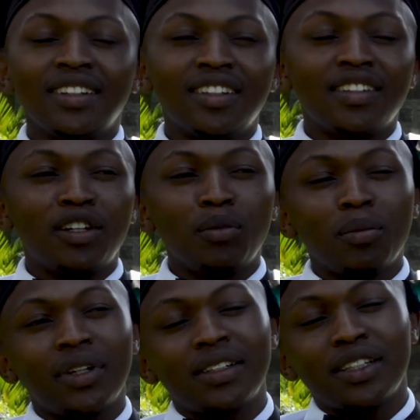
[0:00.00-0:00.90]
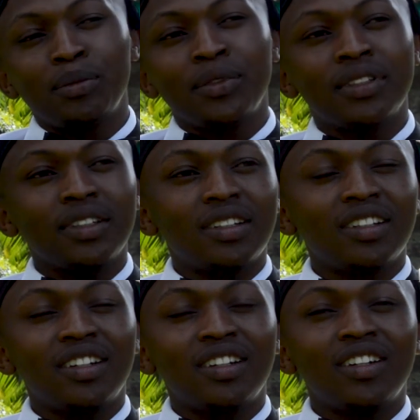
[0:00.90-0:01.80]
Yes, I remember times,
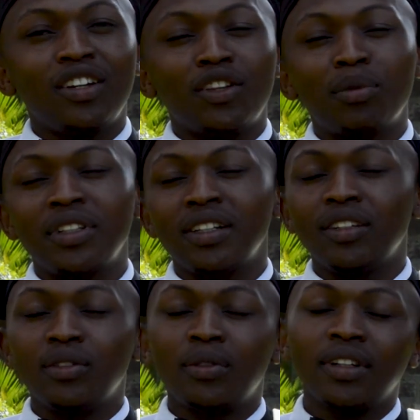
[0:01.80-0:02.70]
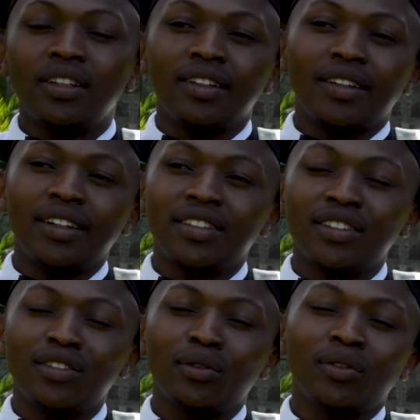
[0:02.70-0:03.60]
especially during the rainy
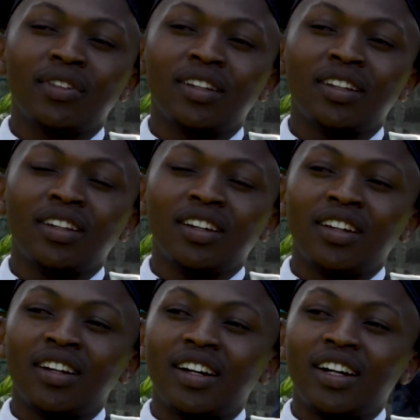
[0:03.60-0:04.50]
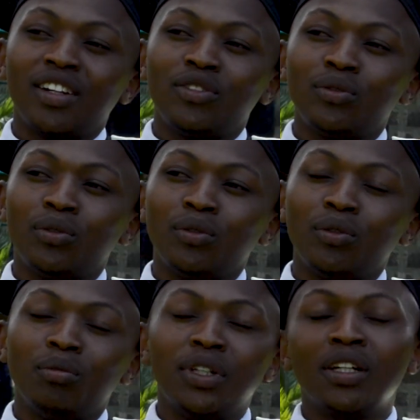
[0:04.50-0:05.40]
seasons, I had
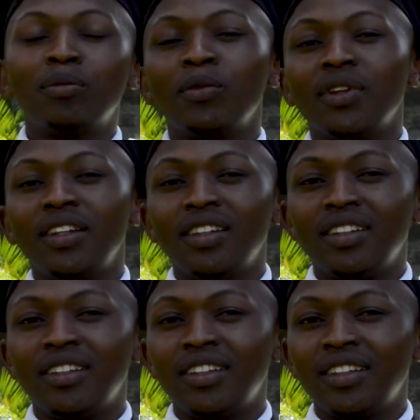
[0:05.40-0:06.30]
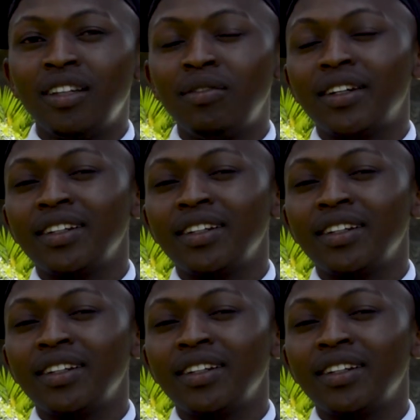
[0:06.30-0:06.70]
to bear up with the heavy